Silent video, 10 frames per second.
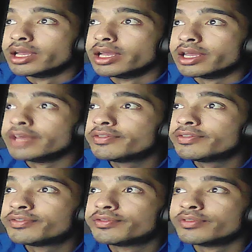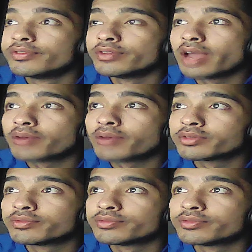If we have to
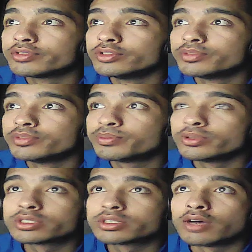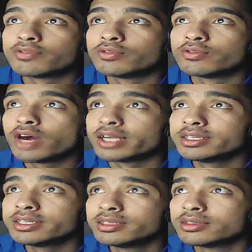do push of one,
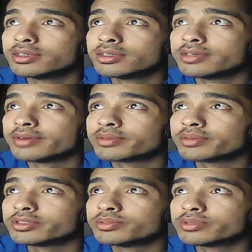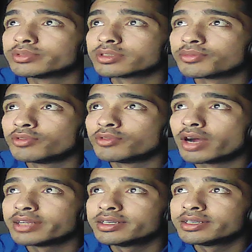if we have to do push of
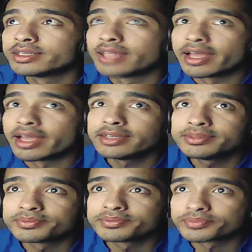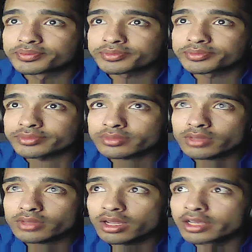one, then
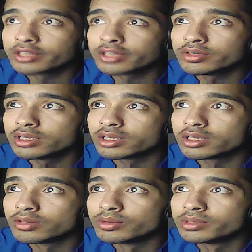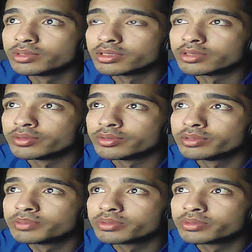it will we will
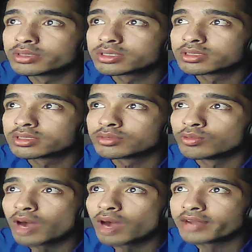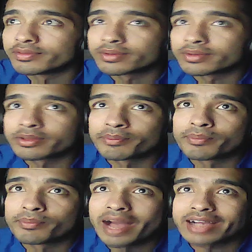push one from the
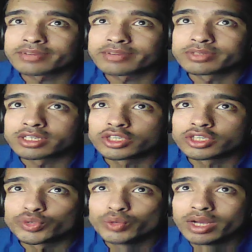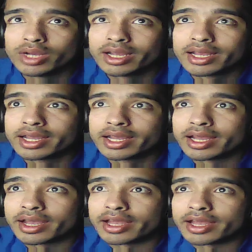back of the queue,
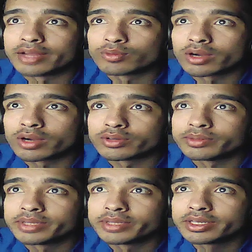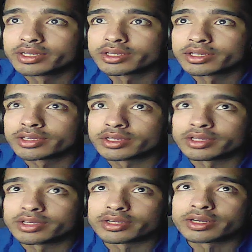and one will be
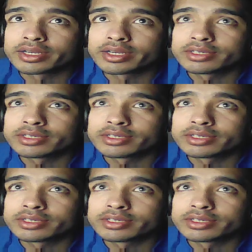here, right?